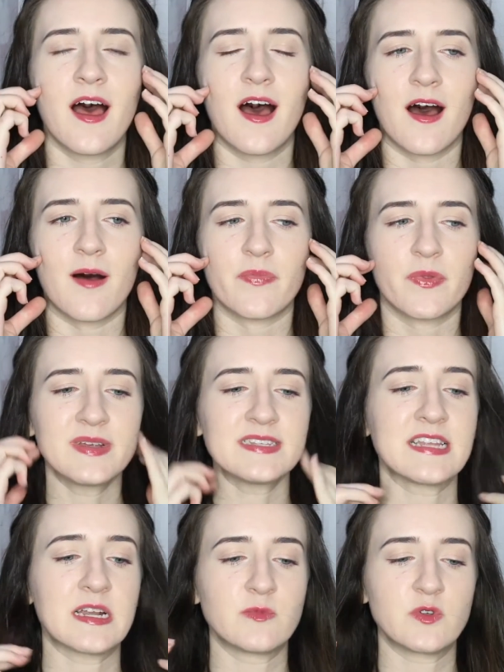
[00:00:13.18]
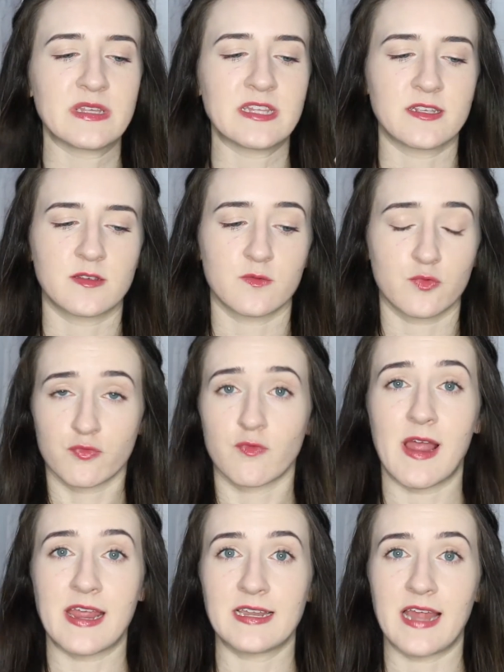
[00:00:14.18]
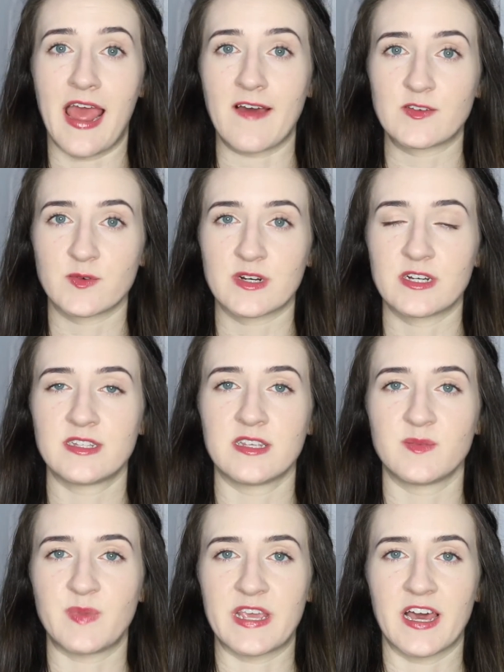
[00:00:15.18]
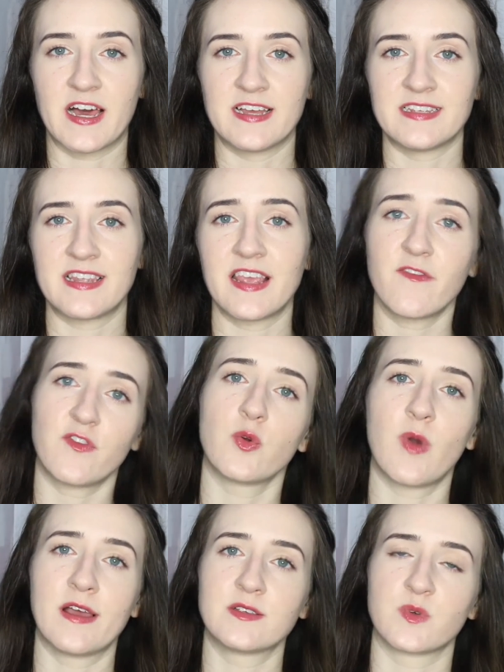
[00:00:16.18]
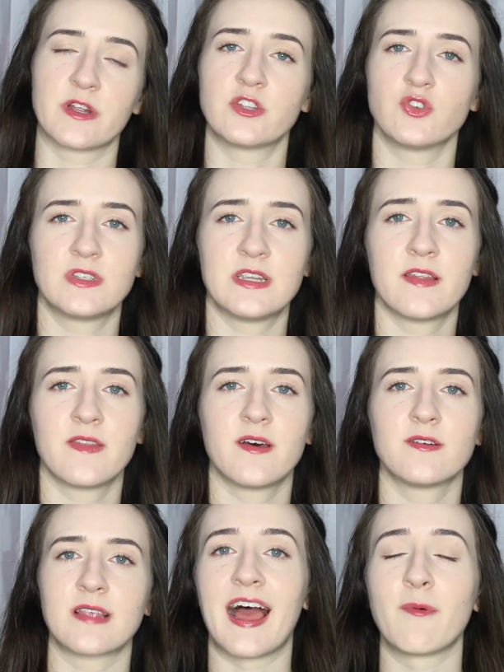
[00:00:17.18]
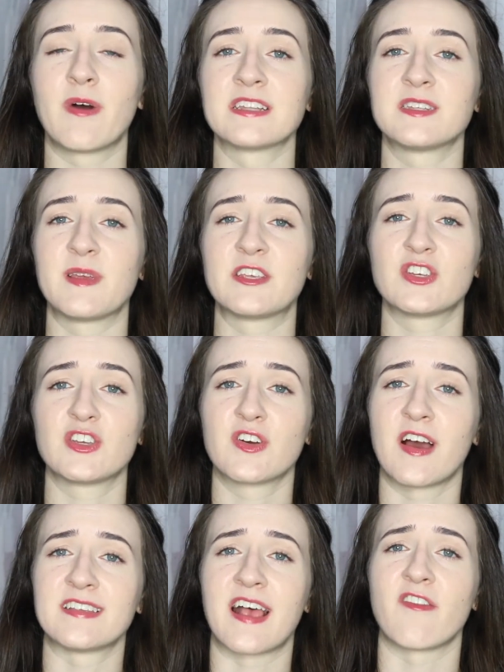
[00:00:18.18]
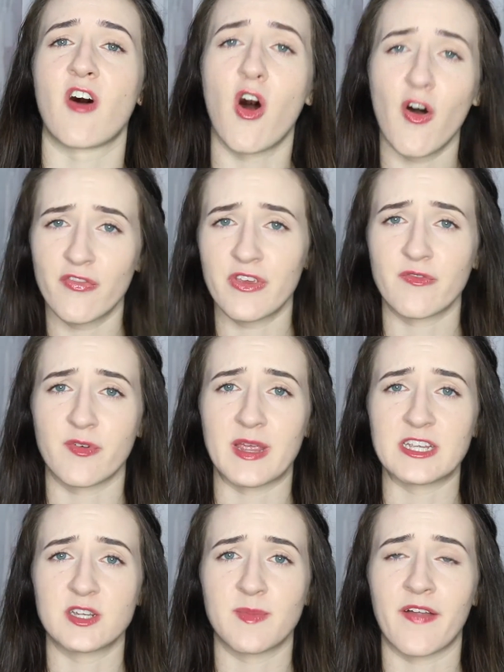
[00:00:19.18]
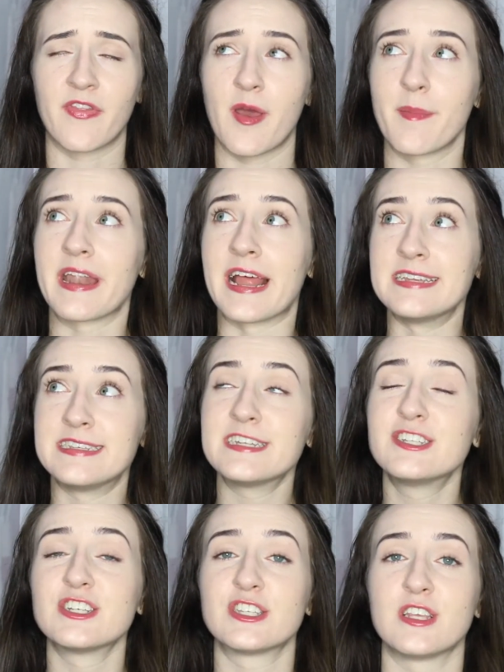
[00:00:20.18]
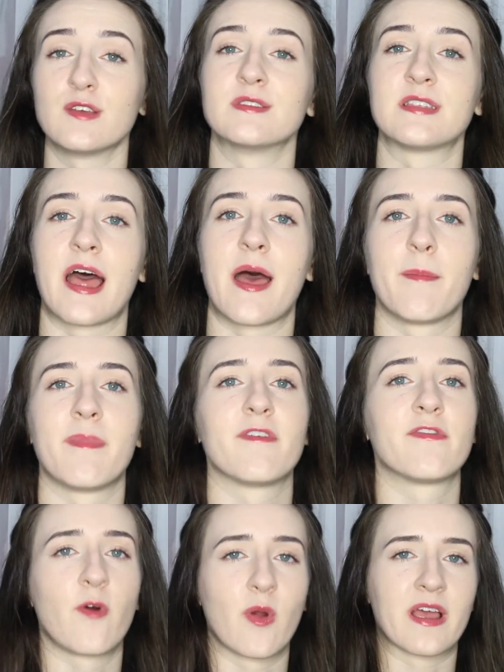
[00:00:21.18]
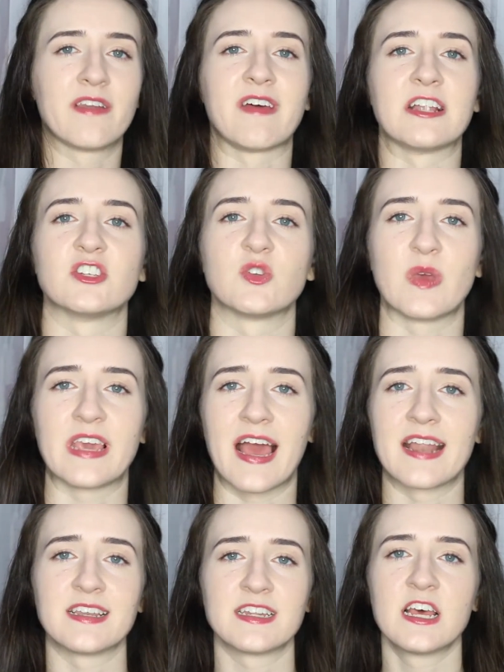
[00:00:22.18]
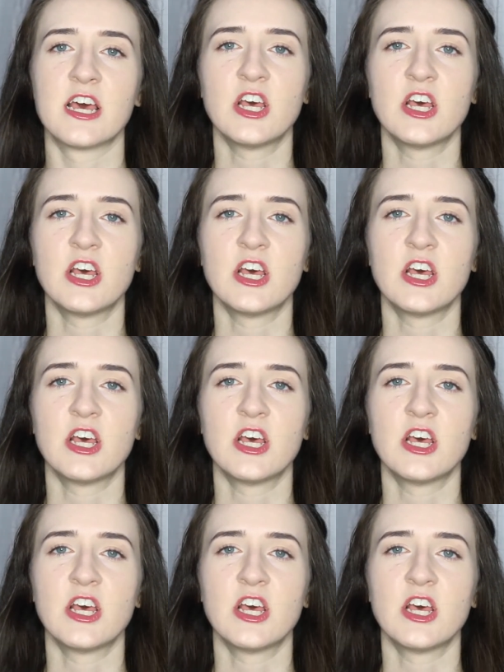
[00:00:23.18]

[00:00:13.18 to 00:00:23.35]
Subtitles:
The reason that I'm doing this right afterwards is because if you guys were interested in those, I wanted to make sure you guys have all the information about them, and I did just use them for convention weekend.